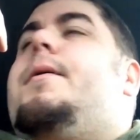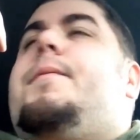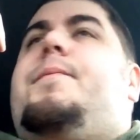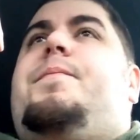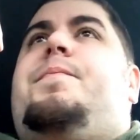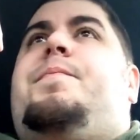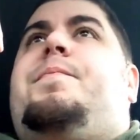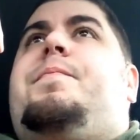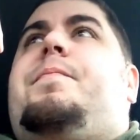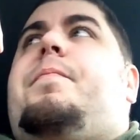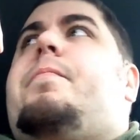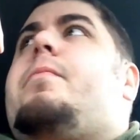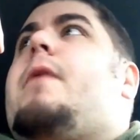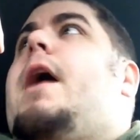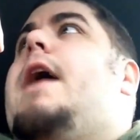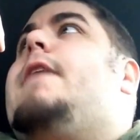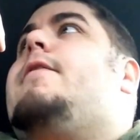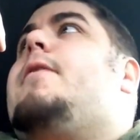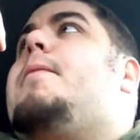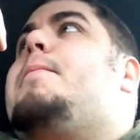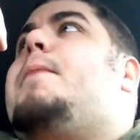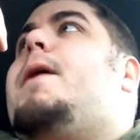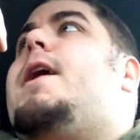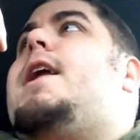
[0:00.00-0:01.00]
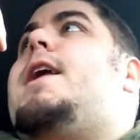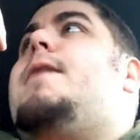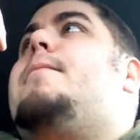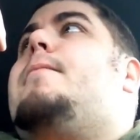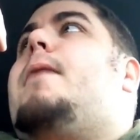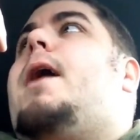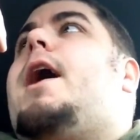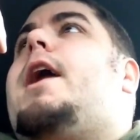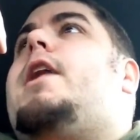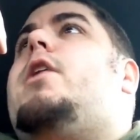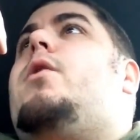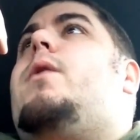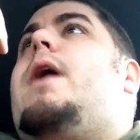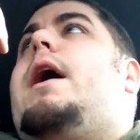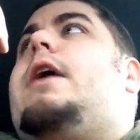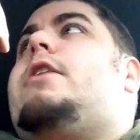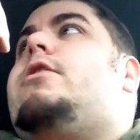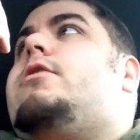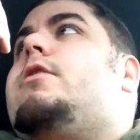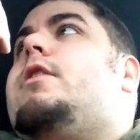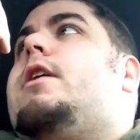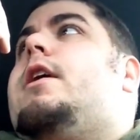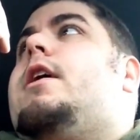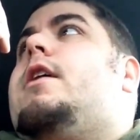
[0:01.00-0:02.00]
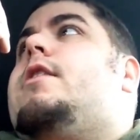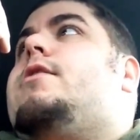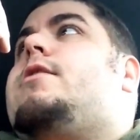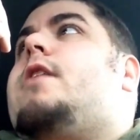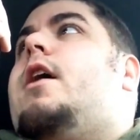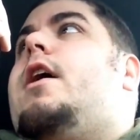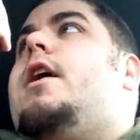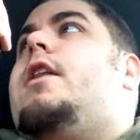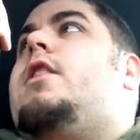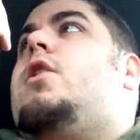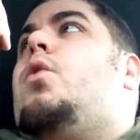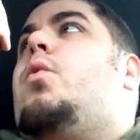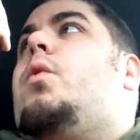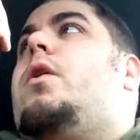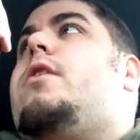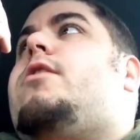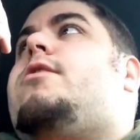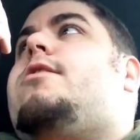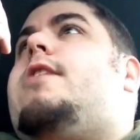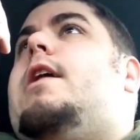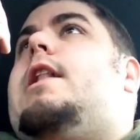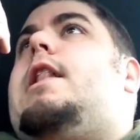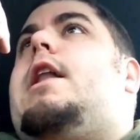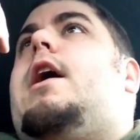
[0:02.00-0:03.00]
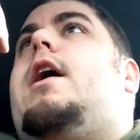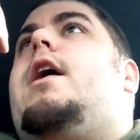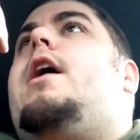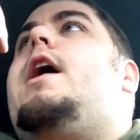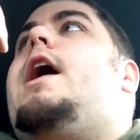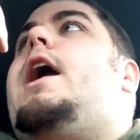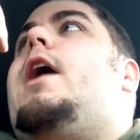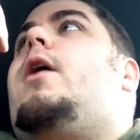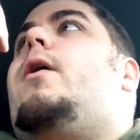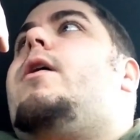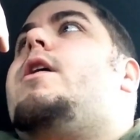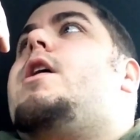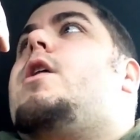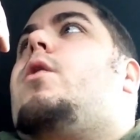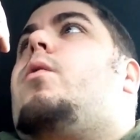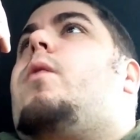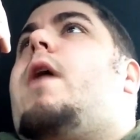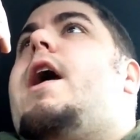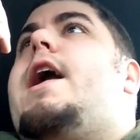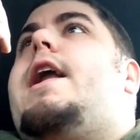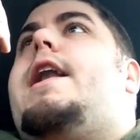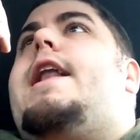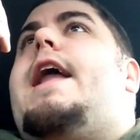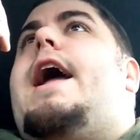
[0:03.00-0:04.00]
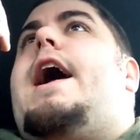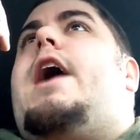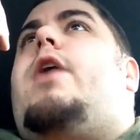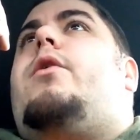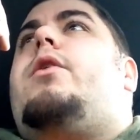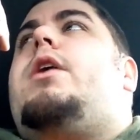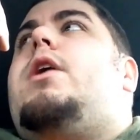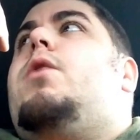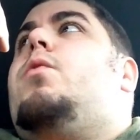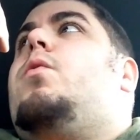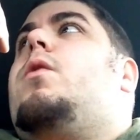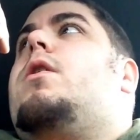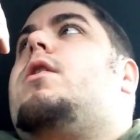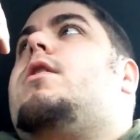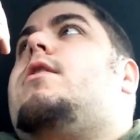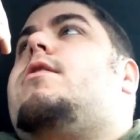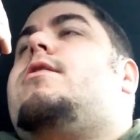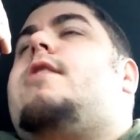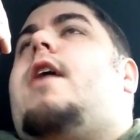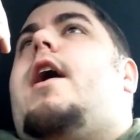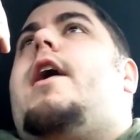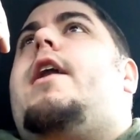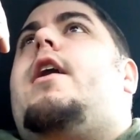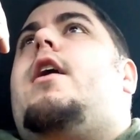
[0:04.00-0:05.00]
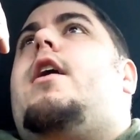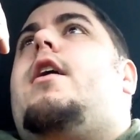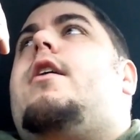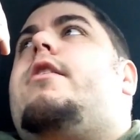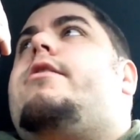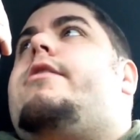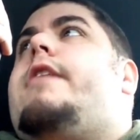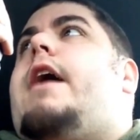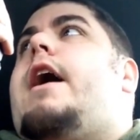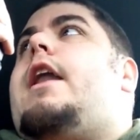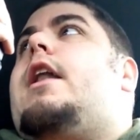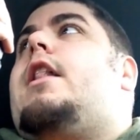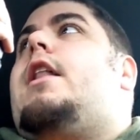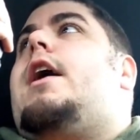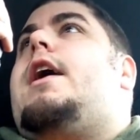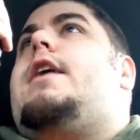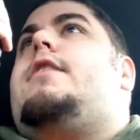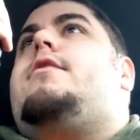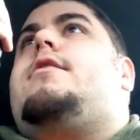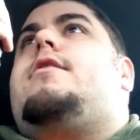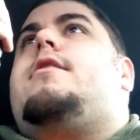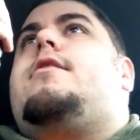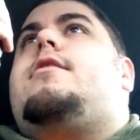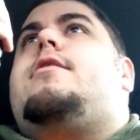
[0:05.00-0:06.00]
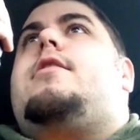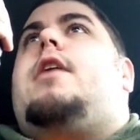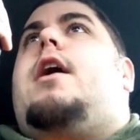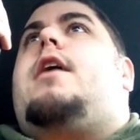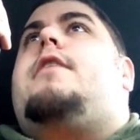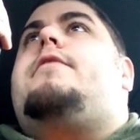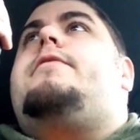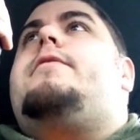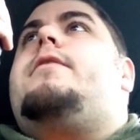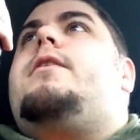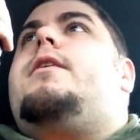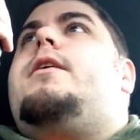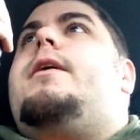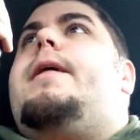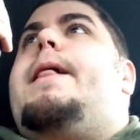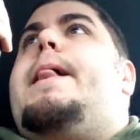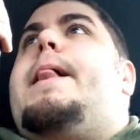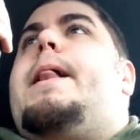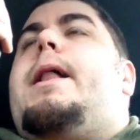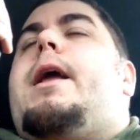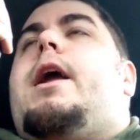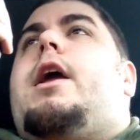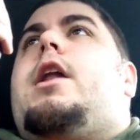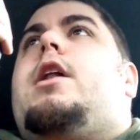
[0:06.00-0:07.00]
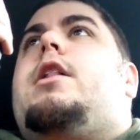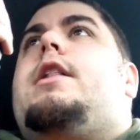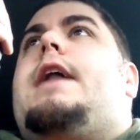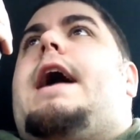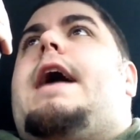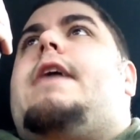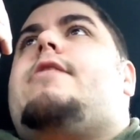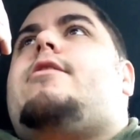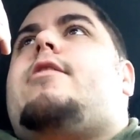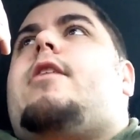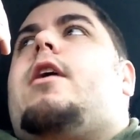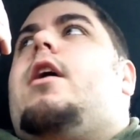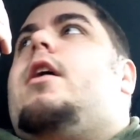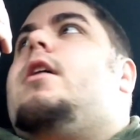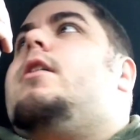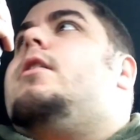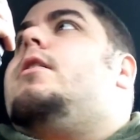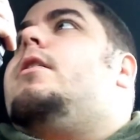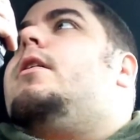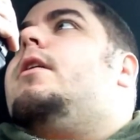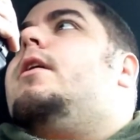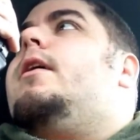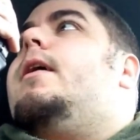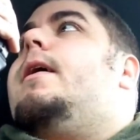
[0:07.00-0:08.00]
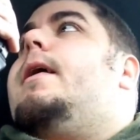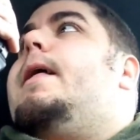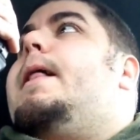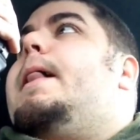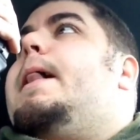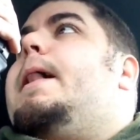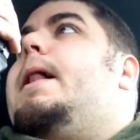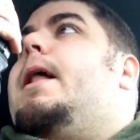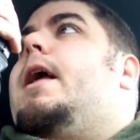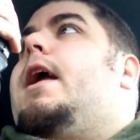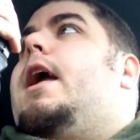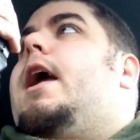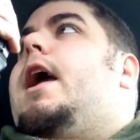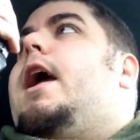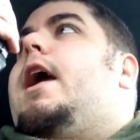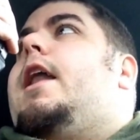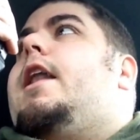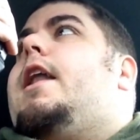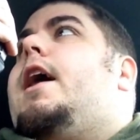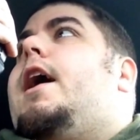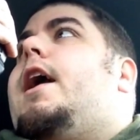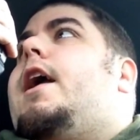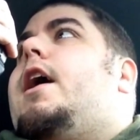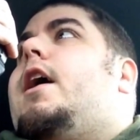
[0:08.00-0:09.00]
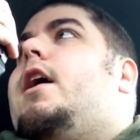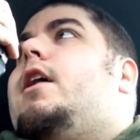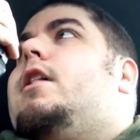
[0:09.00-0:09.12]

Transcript: I have a buddy of mine who actually is in the Wasilla area right now. He works on satellites and stuff in Alaska, and I